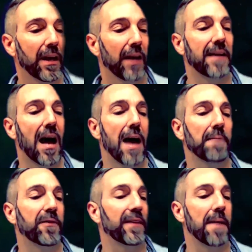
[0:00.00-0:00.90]
A time
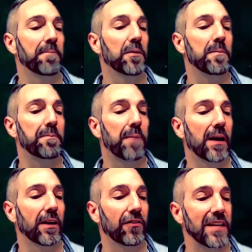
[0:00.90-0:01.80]
for them to be
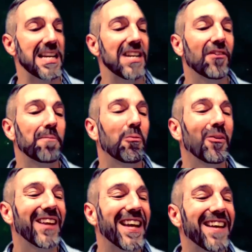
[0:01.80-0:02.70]
punished. Egypt
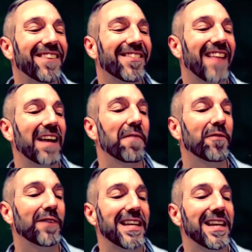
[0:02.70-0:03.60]
will hiss like a
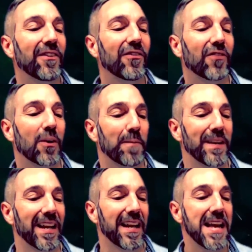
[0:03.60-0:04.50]
fleeing serpent.